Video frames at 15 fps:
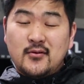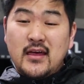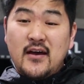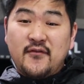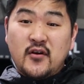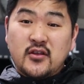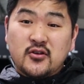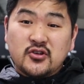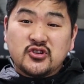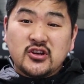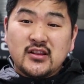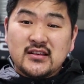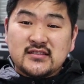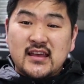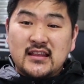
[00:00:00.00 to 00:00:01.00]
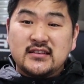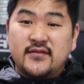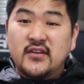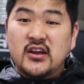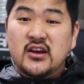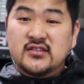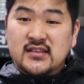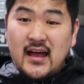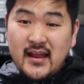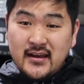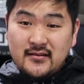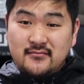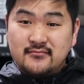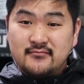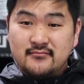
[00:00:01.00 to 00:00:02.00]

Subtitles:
without further ado, let's get this video started.